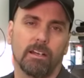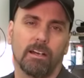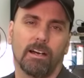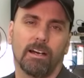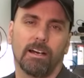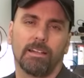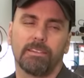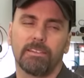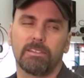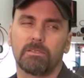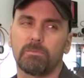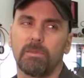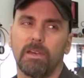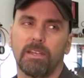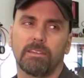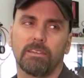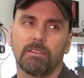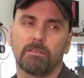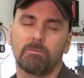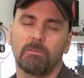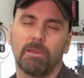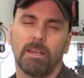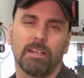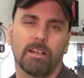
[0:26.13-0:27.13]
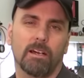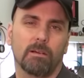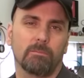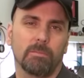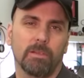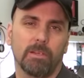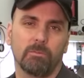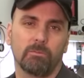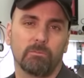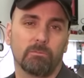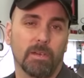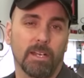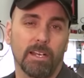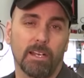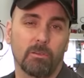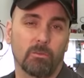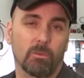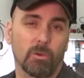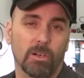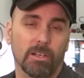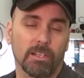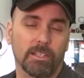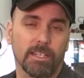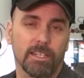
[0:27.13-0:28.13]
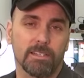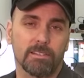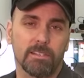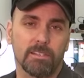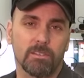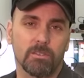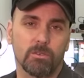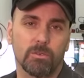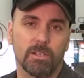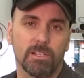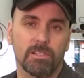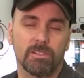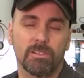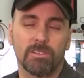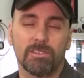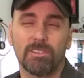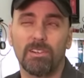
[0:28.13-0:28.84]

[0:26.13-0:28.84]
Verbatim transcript: Uh, this method may not, be, may not work in that situation.